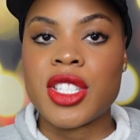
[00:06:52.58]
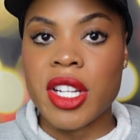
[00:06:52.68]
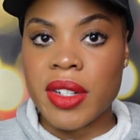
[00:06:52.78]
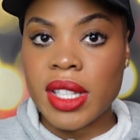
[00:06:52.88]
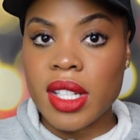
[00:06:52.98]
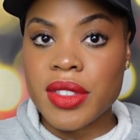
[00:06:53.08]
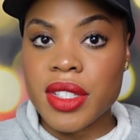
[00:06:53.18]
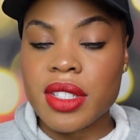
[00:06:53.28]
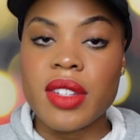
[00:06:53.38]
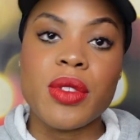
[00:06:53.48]
cherry
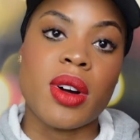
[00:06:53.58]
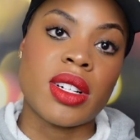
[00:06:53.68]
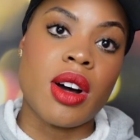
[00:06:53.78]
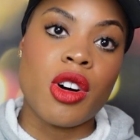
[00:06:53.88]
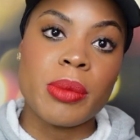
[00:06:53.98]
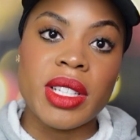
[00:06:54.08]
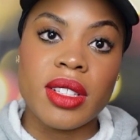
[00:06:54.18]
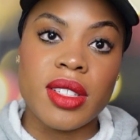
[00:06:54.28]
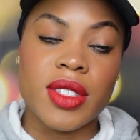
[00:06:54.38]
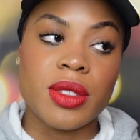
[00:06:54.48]
lover, if you are an
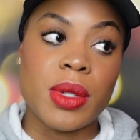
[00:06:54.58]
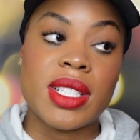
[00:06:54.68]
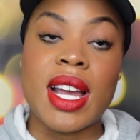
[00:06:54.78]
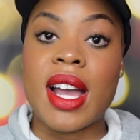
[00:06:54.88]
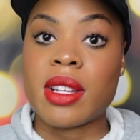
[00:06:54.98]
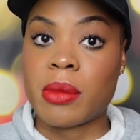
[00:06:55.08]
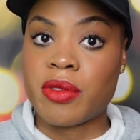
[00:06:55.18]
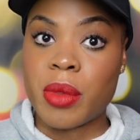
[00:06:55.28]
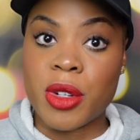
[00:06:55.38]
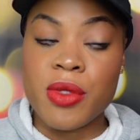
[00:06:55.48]
almond lover, which I am
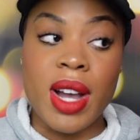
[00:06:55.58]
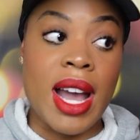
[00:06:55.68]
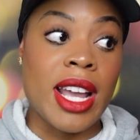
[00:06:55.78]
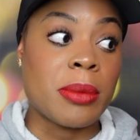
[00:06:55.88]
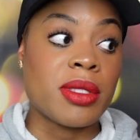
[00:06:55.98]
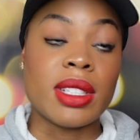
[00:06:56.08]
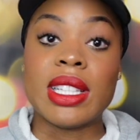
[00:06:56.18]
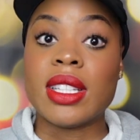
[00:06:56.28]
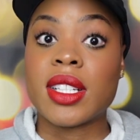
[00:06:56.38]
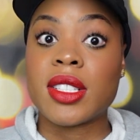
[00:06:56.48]
of both, I
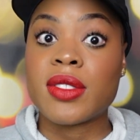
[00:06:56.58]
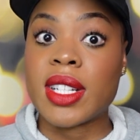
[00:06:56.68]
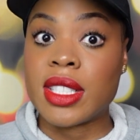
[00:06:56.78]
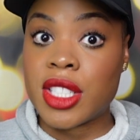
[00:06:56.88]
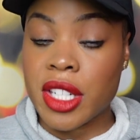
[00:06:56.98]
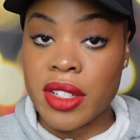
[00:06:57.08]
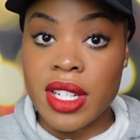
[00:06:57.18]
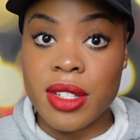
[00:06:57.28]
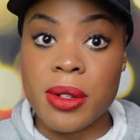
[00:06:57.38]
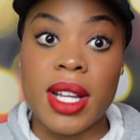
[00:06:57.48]
absolutely love a cherry
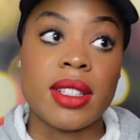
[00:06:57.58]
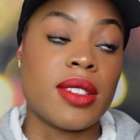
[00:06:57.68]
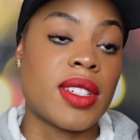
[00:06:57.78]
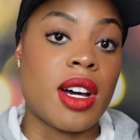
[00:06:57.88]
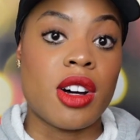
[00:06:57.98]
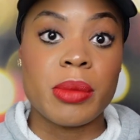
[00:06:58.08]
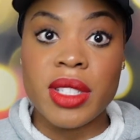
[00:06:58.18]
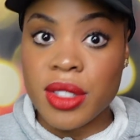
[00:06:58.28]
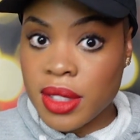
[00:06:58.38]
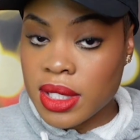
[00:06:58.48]
note. I love an
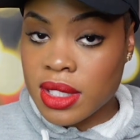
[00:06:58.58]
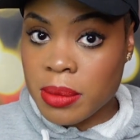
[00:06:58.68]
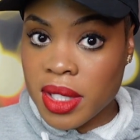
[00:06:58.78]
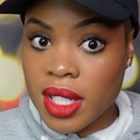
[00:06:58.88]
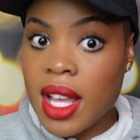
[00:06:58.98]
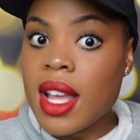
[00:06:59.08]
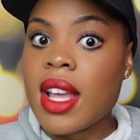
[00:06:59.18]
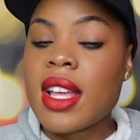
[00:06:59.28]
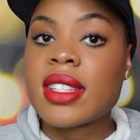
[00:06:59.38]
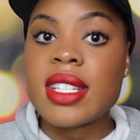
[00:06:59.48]
almond note in something.
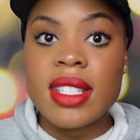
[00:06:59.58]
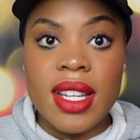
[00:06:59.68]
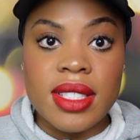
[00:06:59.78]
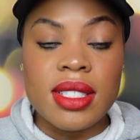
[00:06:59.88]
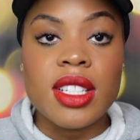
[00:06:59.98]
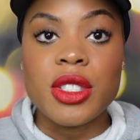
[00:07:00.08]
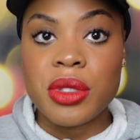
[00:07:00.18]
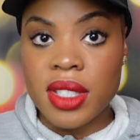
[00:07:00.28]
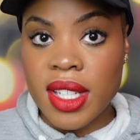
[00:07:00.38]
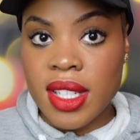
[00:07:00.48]
Then yes, you
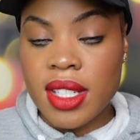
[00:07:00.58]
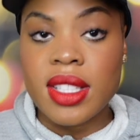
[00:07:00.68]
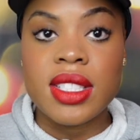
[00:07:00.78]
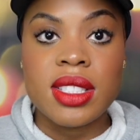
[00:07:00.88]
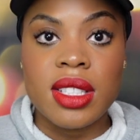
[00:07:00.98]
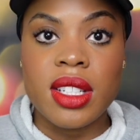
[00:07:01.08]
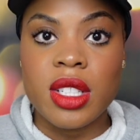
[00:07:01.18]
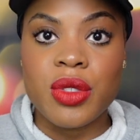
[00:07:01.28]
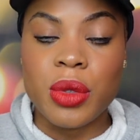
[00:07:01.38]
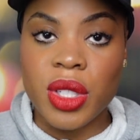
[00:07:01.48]
should get it. This scent
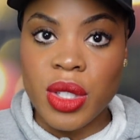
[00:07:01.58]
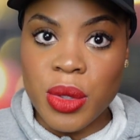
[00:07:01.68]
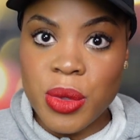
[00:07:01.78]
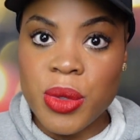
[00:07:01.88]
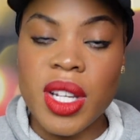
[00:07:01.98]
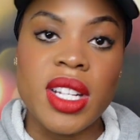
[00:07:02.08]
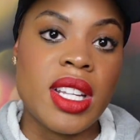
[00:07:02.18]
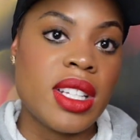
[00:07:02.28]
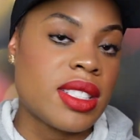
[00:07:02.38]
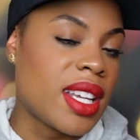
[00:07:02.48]
is for you and
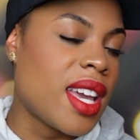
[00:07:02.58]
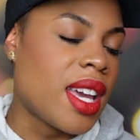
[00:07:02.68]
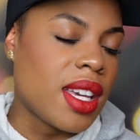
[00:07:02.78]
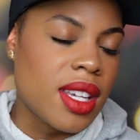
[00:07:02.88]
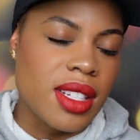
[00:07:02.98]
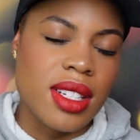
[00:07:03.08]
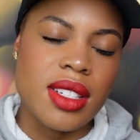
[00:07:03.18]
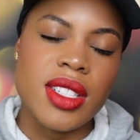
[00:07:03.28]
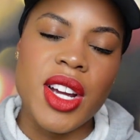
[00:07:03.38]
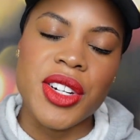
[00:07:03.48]
it is a head
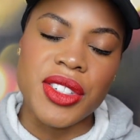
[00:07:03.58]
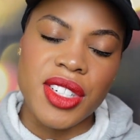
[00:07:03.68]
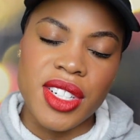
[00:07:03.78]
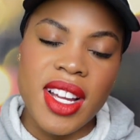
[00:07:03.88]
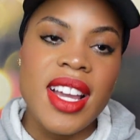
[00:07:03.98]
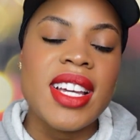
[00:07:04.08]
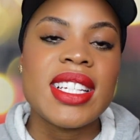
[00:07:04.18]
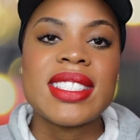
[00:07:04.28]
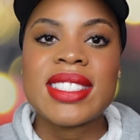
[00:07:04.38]
turner. It's